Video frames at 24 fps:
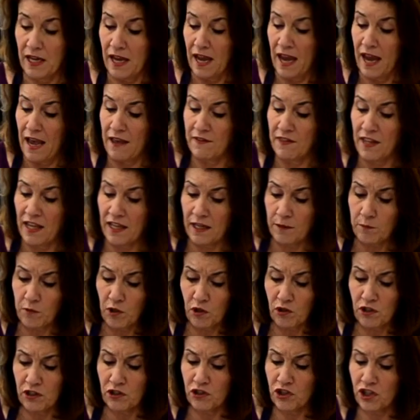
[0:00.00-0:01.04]
and then I'm
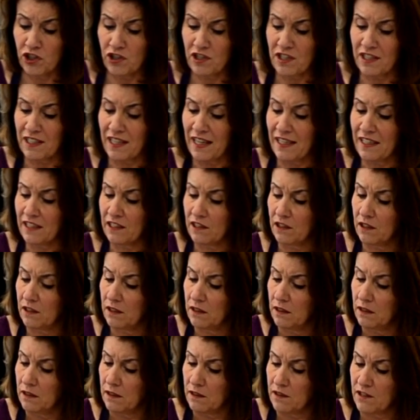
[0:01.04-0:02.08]
gonna just let it
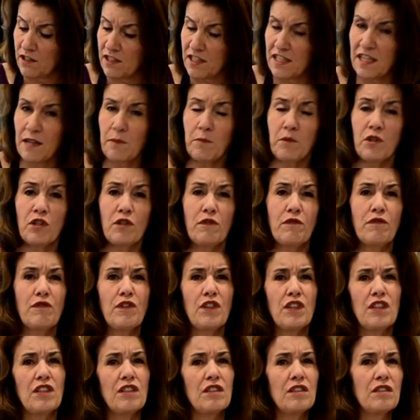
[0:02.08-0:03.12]
simmer
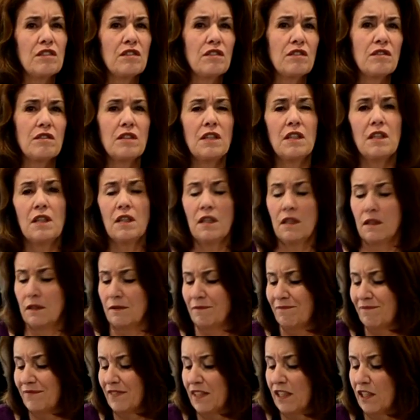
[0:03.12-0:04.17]
for,
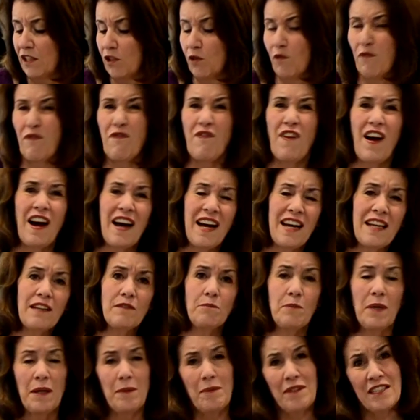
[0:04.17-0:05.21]
you know, five,
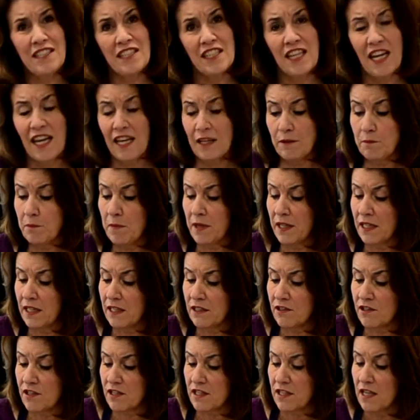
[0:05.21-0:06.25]
maybe 10
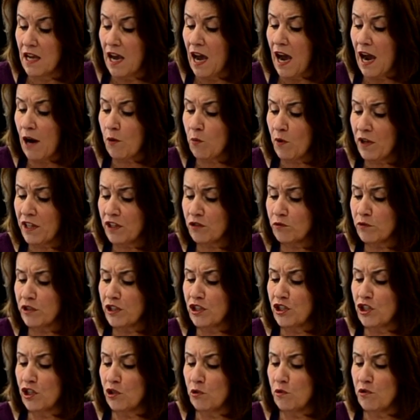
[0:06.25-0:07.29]
minutes I want to
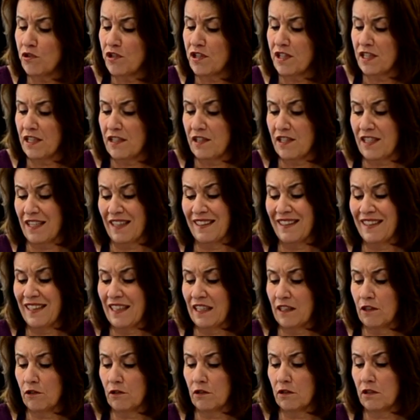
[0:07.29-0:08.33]
reduce this a
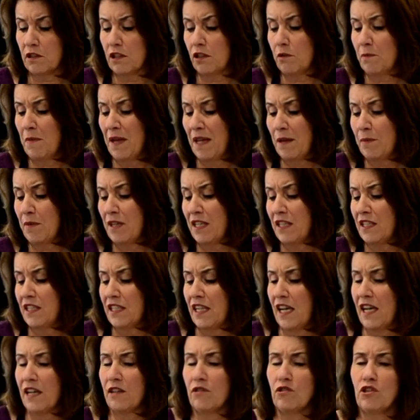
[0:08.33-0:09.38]
little to maybe
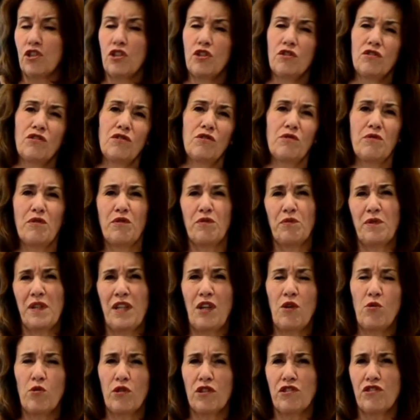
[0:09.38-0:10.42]
down to three
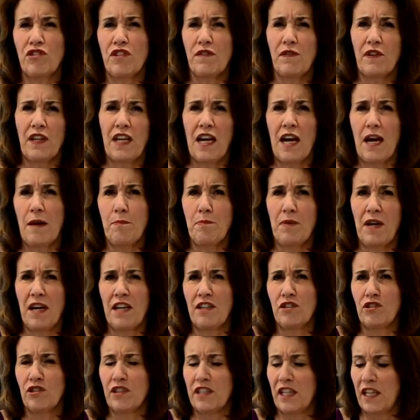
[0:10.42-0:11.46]
quarters of a cup,
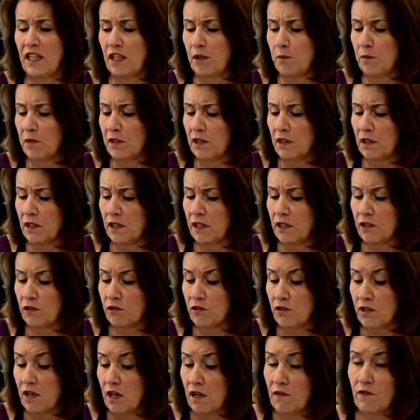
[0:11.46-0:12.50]
180
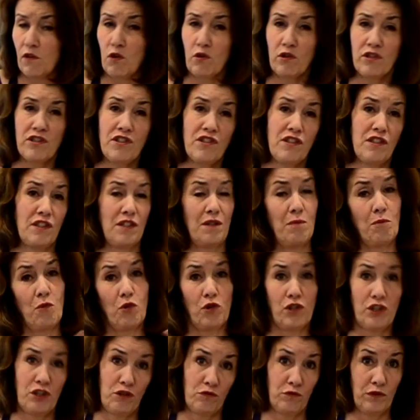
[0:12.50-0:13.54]
milliliters. Of course, the more
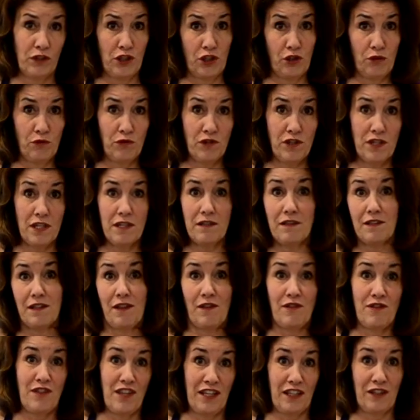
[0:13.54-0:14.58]
you reduce it, the
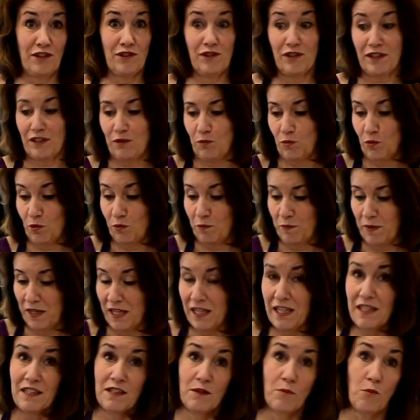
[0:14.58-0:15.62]
thicker it will
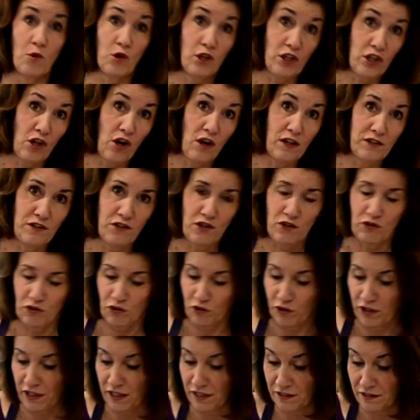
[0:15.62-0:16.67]
be and the more
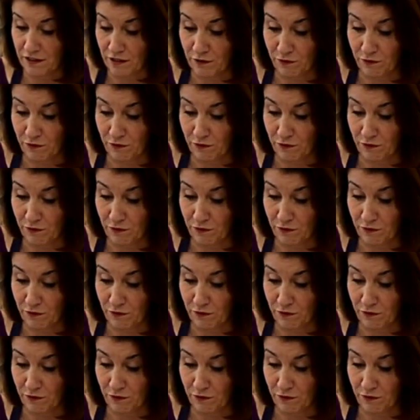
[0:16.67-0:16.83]
concentrated the